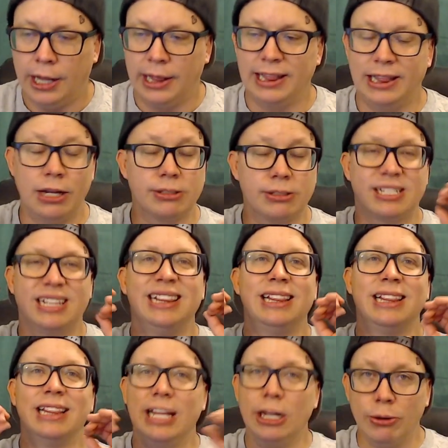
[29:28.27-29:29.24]
There's
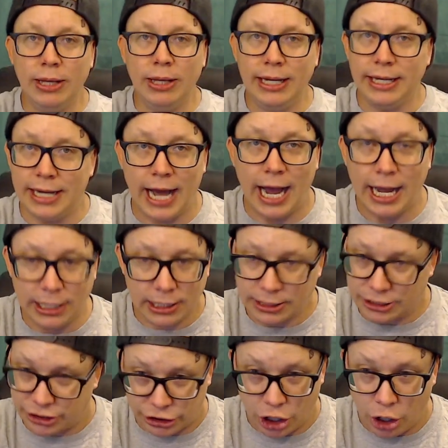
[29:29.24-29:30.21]
literally, not
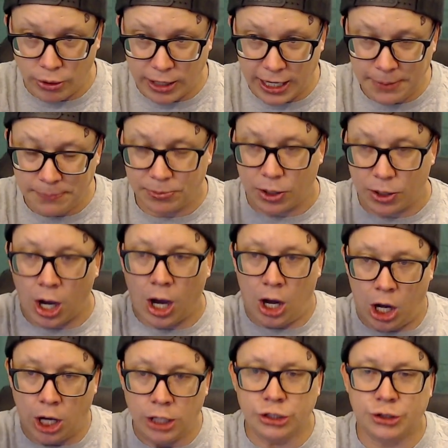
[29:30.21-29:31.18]
joking,
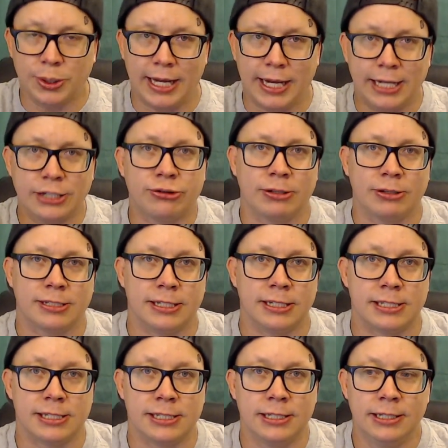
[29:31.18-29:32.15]
100
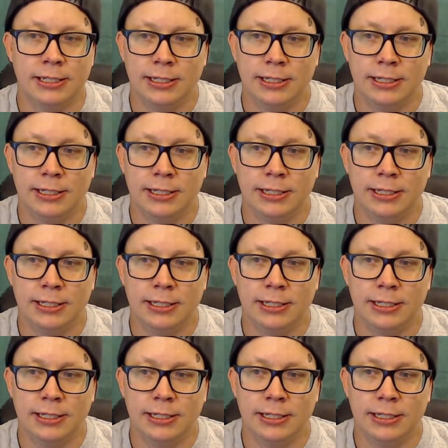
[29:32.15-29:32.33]
entrances.